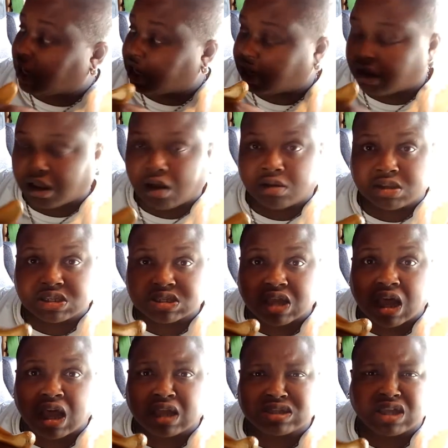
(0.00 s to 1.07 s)
And then on the
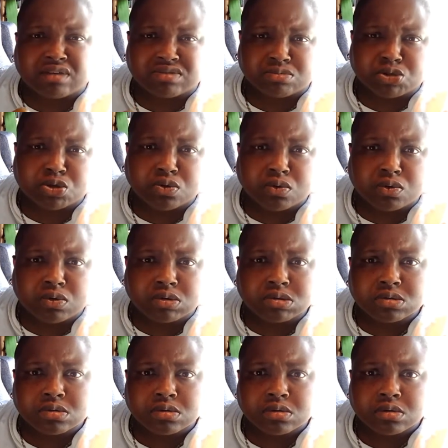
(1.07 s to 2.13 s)
sides, I have some
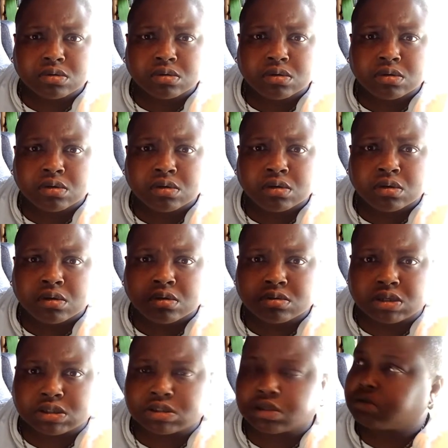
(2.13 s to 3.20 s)
tools.
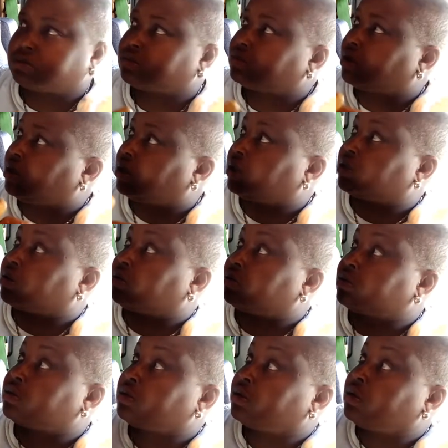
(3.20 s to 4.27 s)
That's it. Let me get
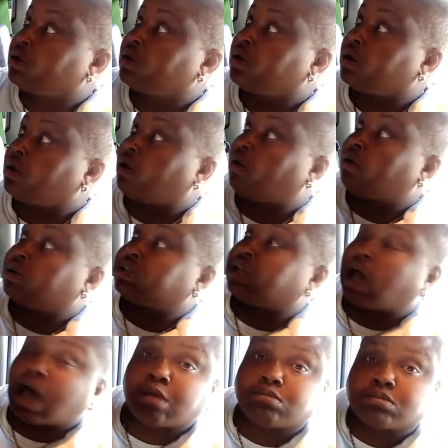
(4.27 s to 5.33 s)
those. On
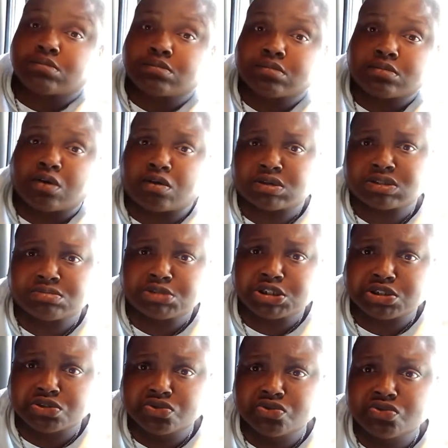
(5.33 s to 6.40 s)
top are some
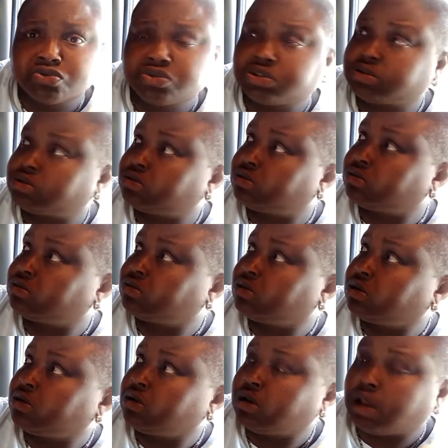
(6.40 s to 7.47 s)
shoes,
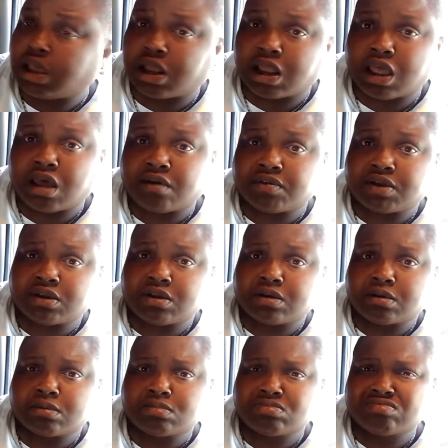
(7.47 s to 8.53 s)
and I have a
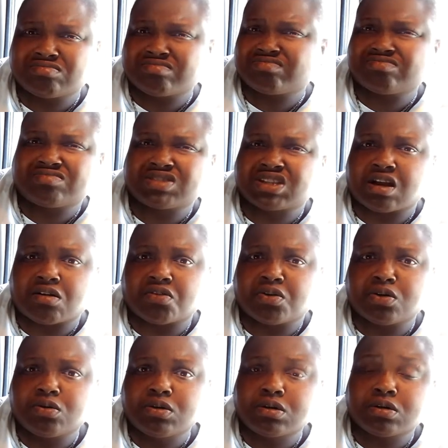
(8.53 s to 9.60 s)
little styrofoam
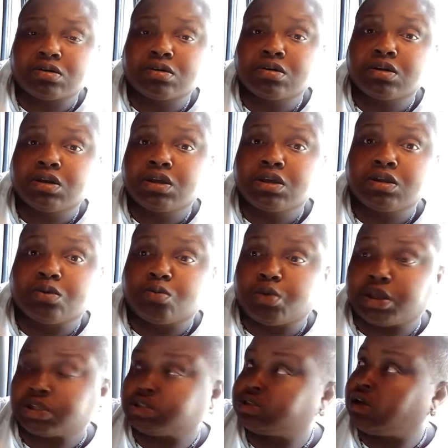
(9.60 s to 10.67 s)
cooler,
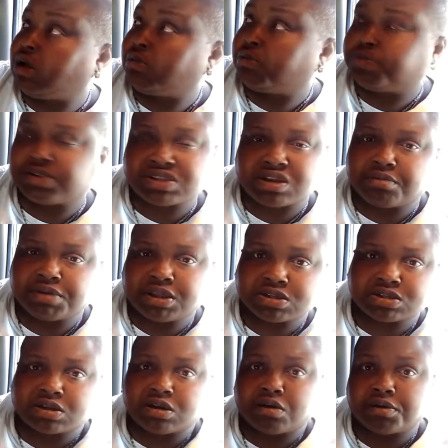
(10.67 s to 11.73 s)
which I'm gonna put something in
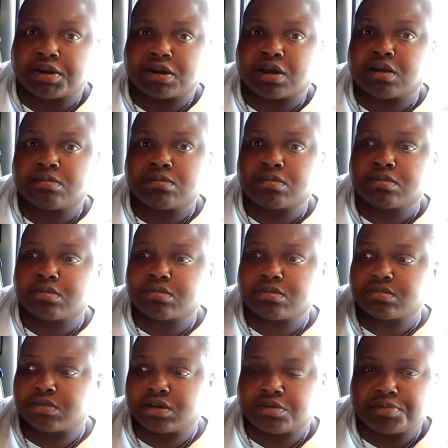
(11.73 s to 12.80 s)
just to load it up.
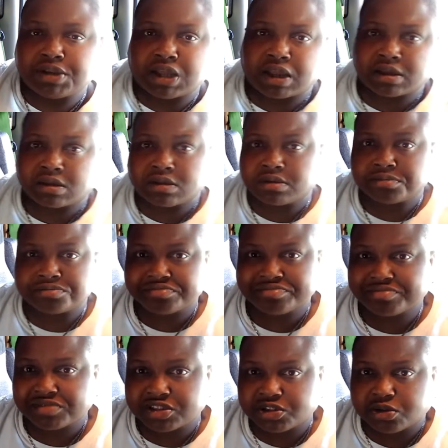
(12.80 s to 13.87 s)
It'll be like a
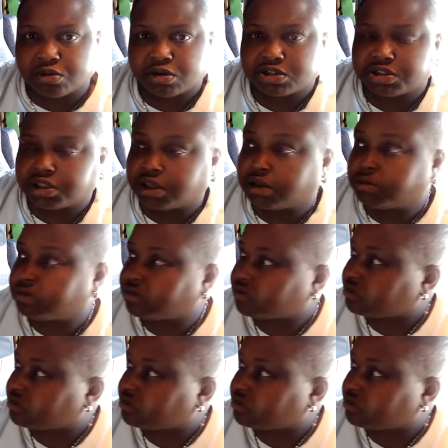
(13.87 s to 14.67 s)
storage thing.